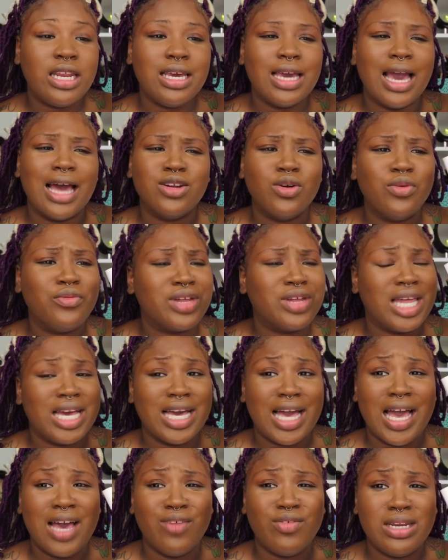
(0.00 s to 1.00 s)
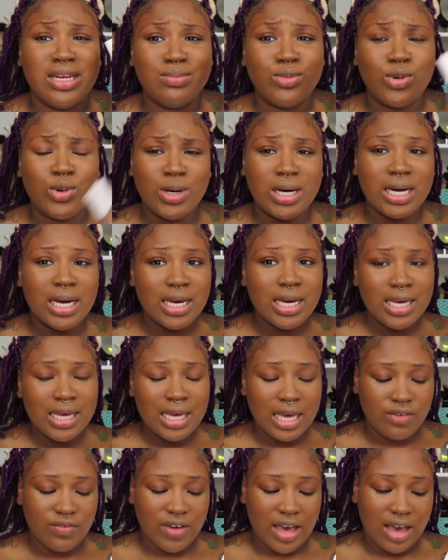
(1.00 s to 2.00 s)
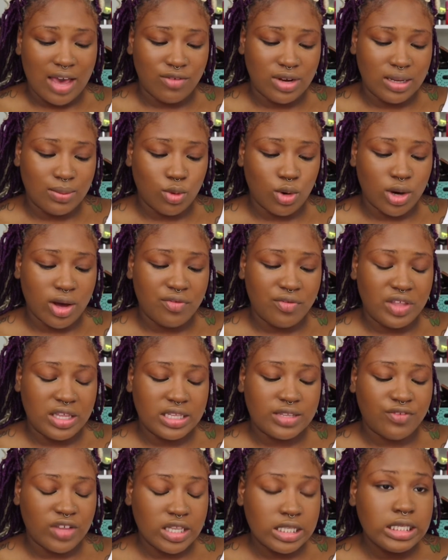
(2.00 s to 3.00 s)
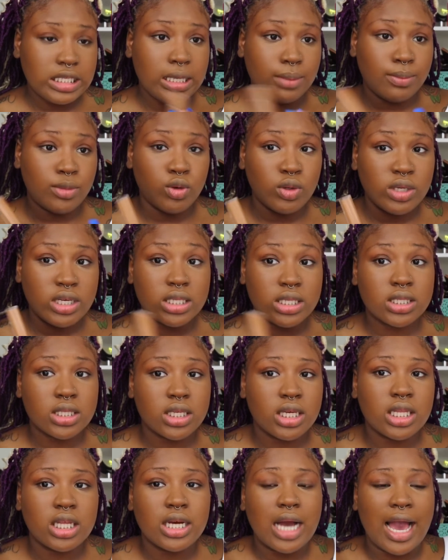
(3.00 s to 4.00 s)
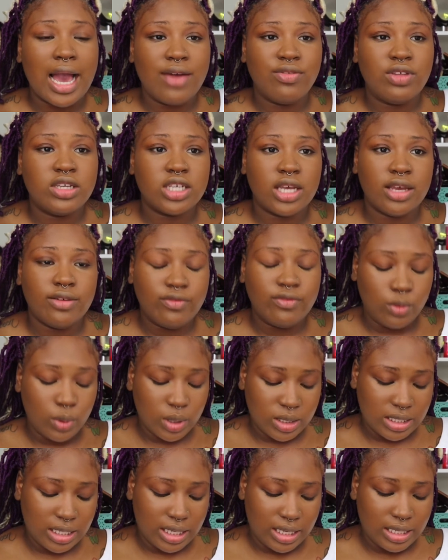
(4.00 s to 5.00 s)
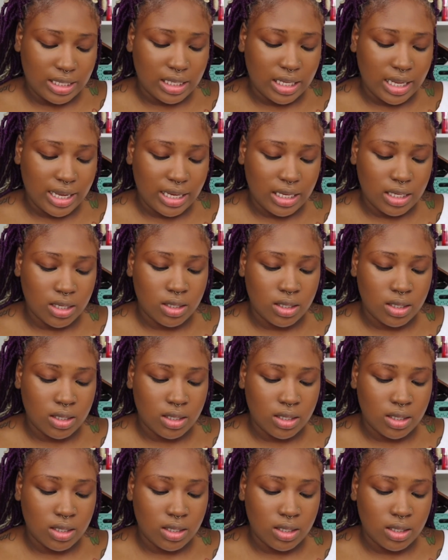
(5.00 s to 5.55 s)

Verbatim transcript: I don't feel like I have any more. If I have any more of this Fenty Beauty Concealer, I have the shade 410, like,